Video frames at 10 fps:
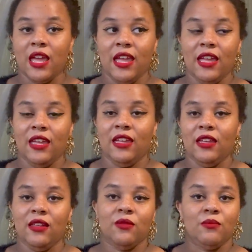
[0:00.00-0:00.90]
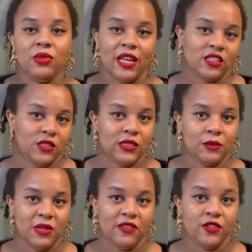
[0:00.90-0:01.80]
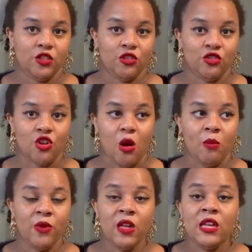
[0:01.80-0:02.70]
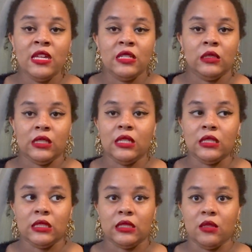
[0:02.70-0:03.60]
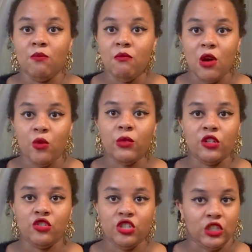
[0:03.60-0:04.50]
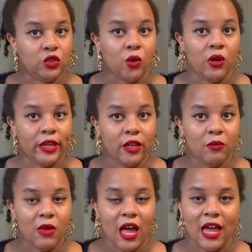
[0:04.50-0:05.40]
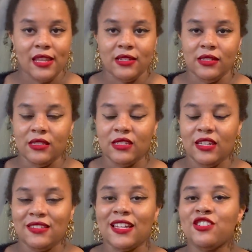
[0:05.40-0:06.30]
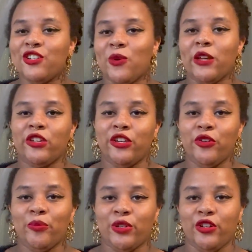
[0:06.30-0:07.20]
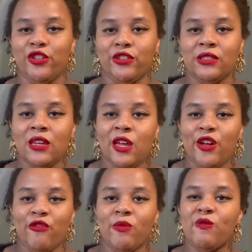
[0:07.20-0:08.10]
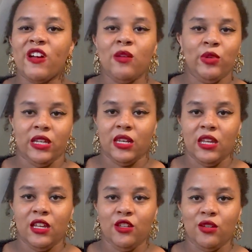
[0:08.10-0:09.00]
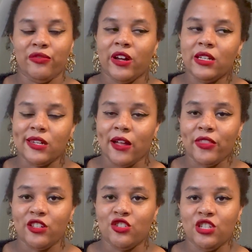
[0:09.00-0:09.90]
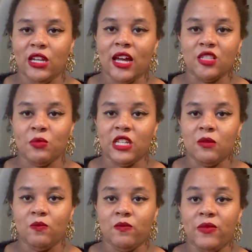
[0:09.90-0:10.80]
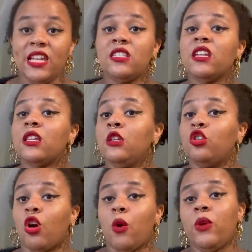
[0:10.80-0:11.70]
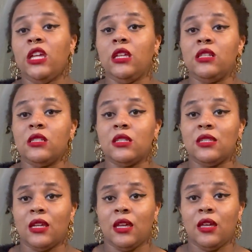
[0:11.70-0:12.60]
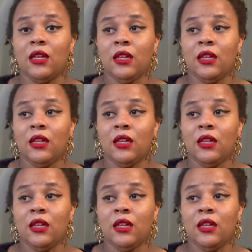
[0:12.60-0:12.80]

a blacksmith shop since the moment she saw him and it's actually quite cute because from the very beginning you find out that she has been basically going to